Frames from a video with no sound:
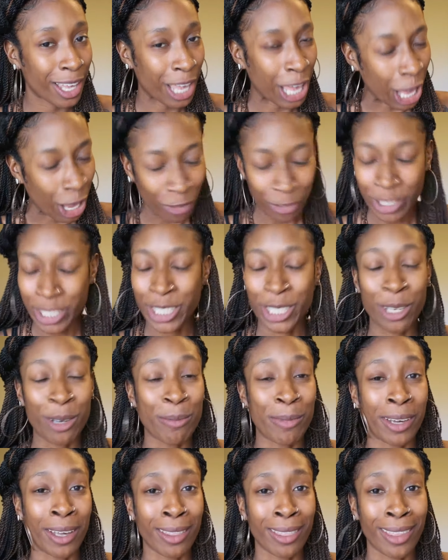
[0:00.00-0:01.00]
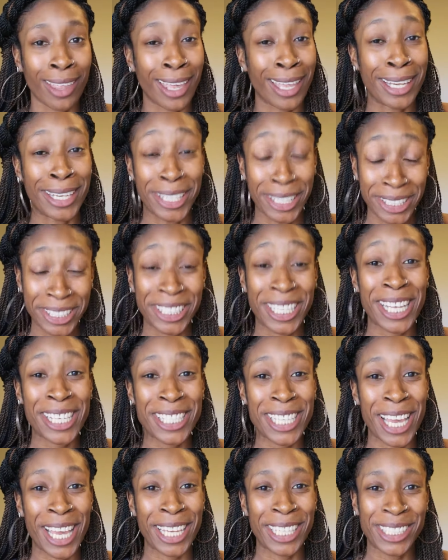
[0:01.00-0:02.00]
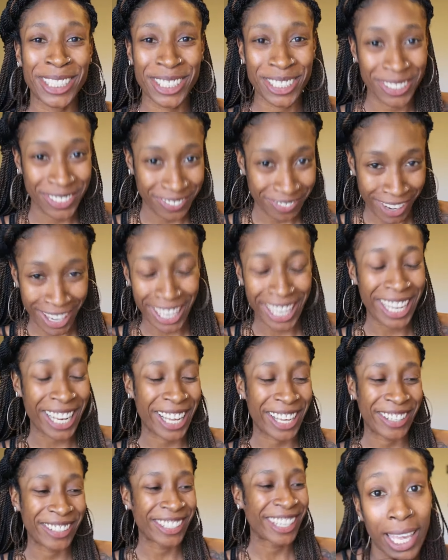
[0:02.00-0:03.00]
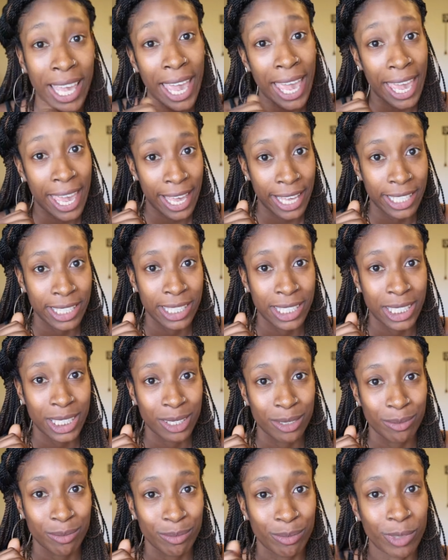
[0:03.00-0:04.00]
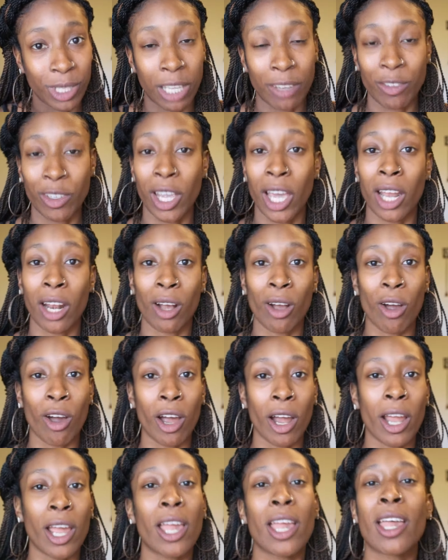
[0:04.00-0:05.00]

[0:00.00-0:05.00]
every single month and does not change. Write it down. Gas, if you got a car.